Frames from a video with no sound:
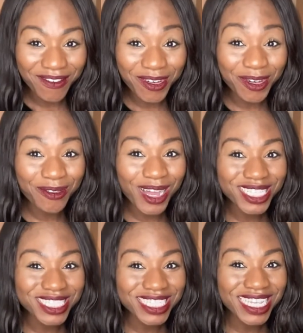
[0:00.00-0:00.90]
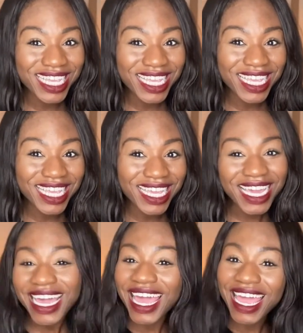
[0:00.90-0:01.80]
for watching,
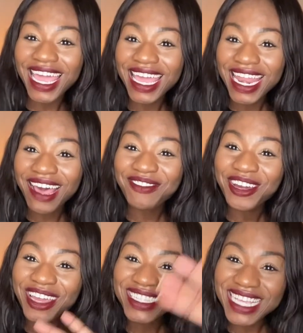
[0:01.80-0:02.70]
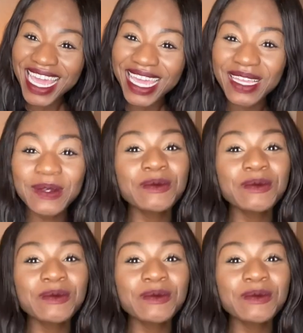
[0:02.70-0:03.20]
and have a great day.